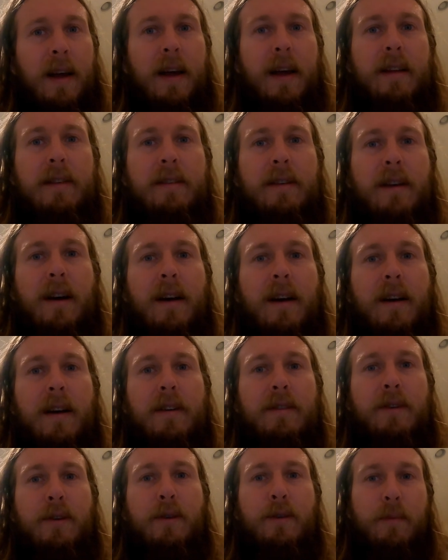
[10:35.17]
It's not
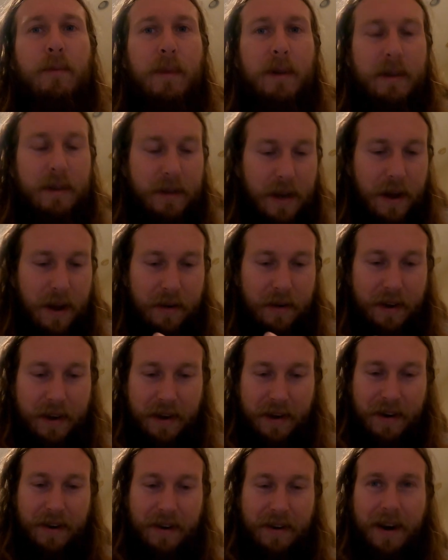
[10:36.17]
us humans down
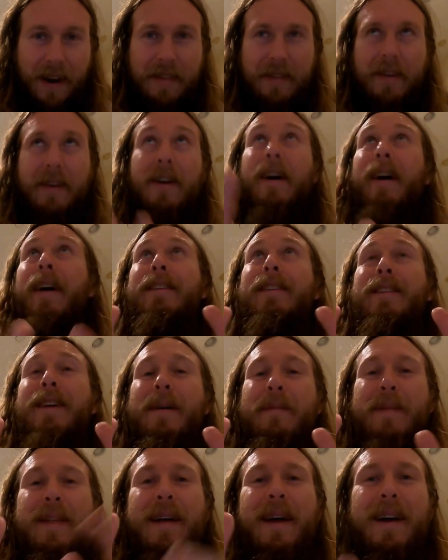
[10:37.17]
here and the gods
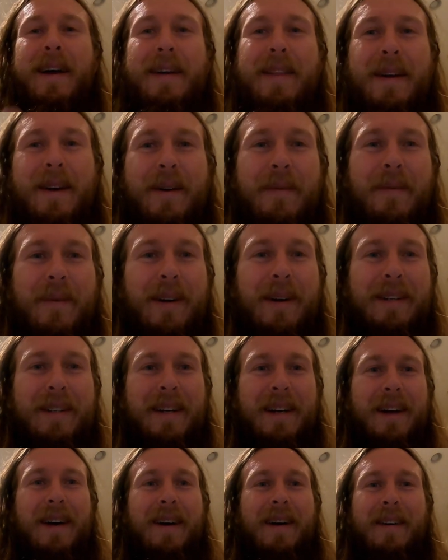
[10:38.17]
up there that are
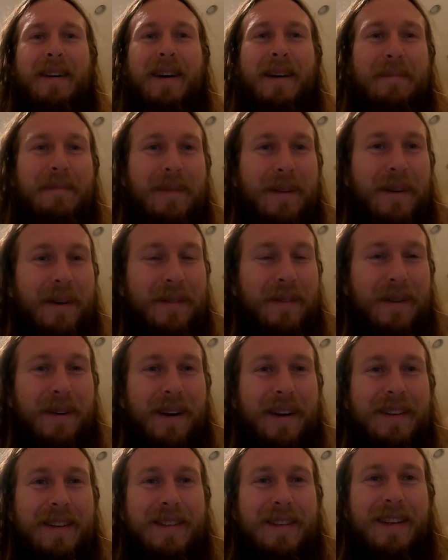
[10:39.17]
watching up over
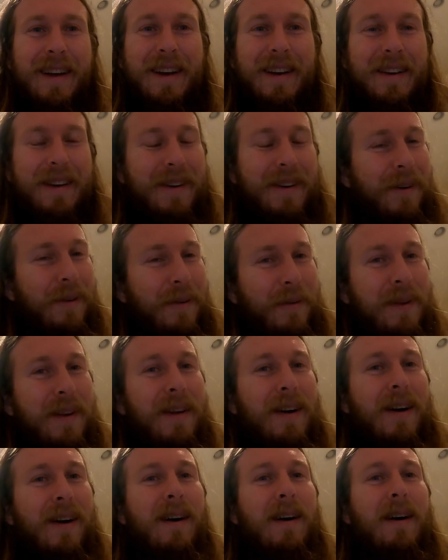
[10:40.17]
us. No,
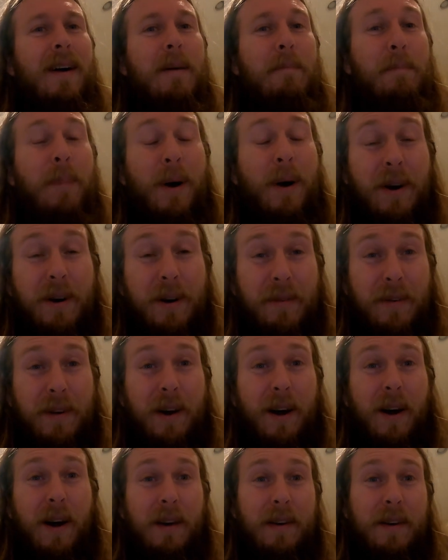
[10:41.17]
we are a part of
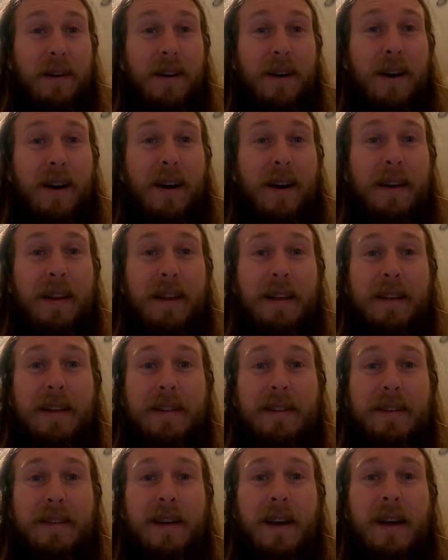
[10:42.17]
God. God
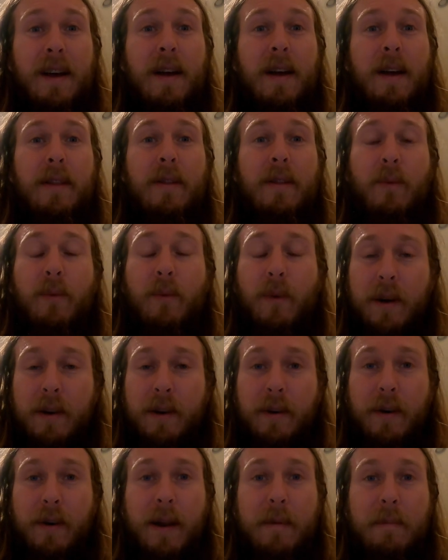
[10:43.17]
is the
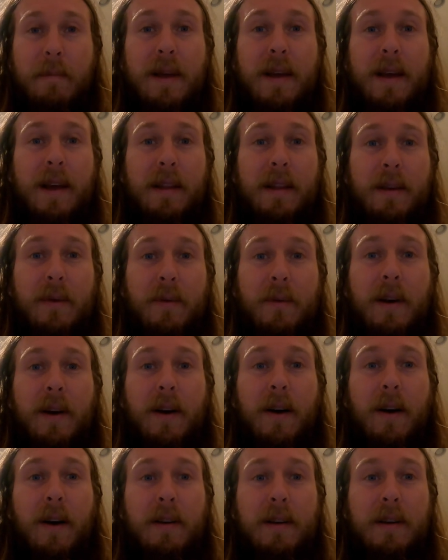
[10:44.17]
one great being that we
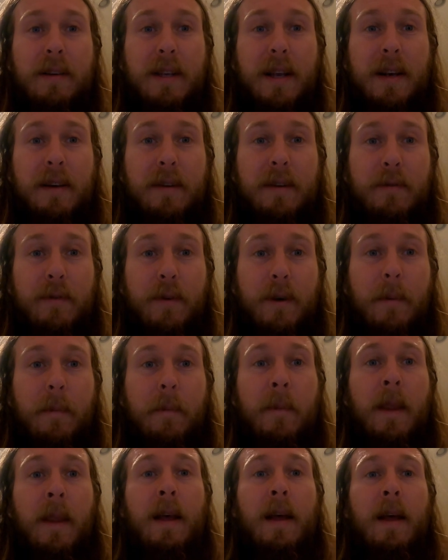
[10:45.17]
are all descended
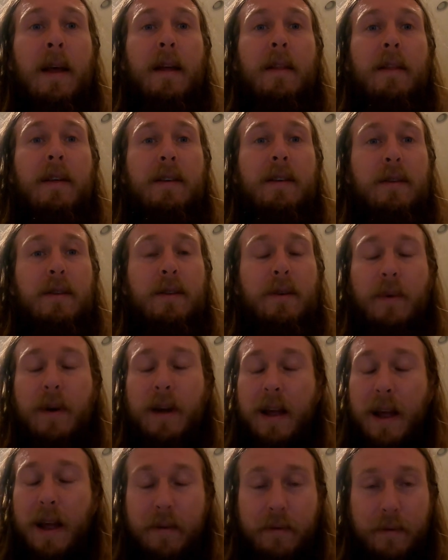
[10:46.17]
from. This is the
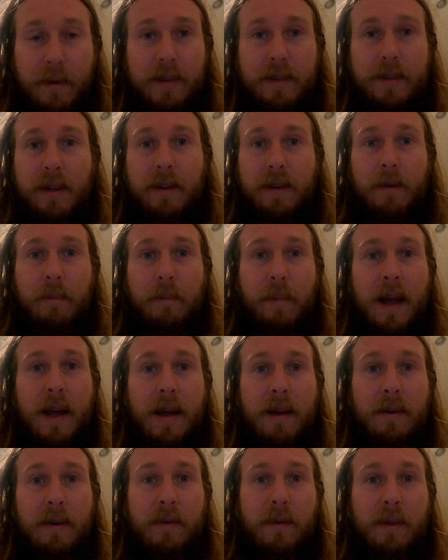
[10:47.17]
way every single
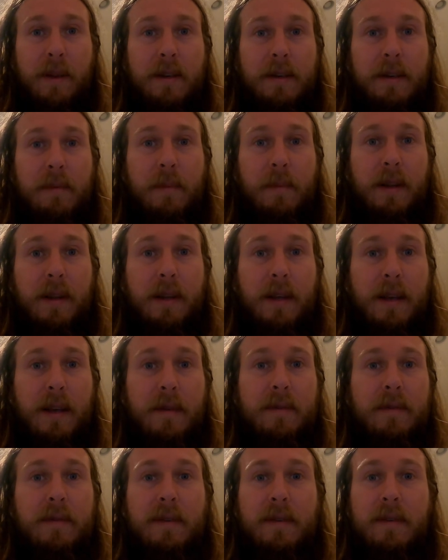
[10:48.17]
pagan religion
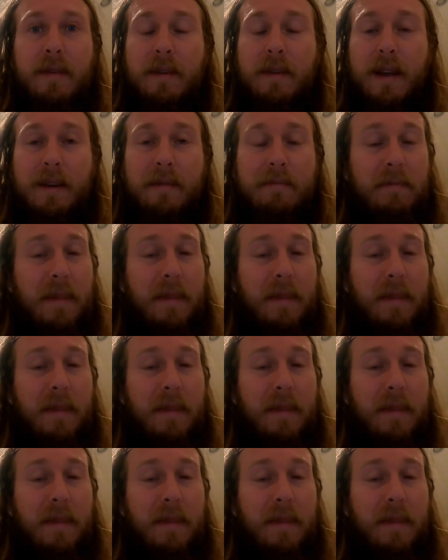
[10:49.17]
believes that